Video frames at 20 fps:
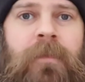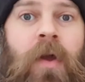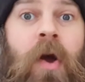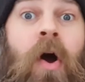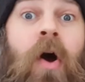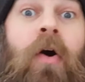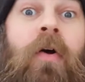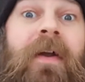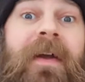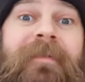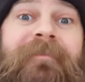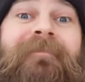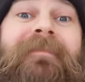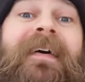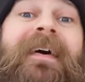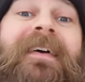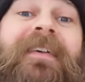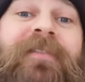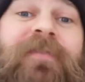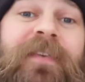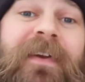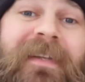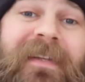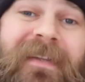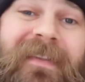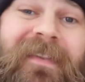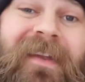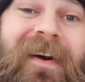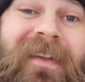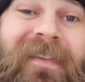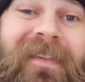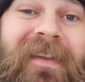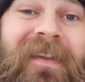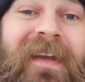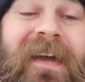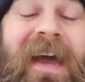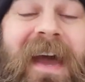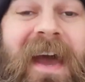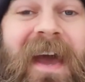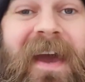All right, that is Friday done.
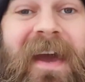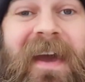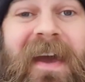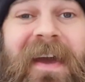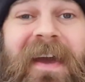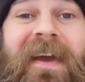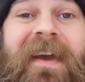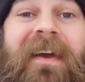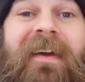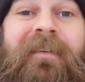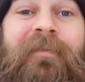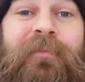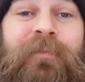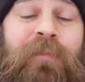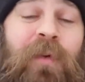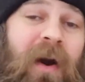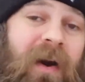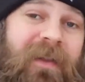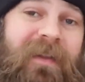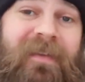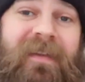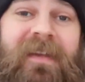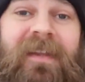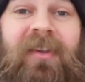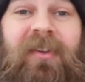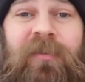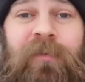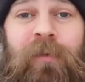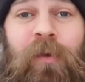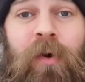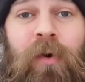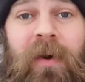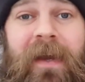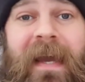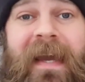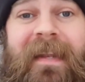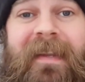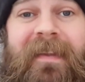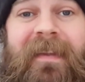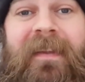I need to get this vlog
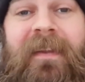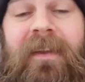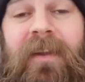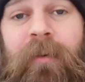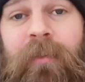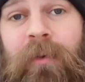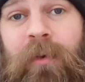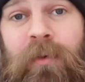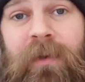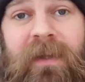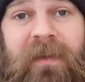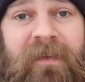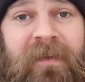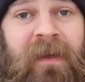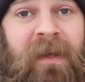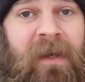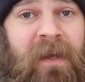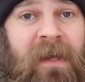edited and uploaded.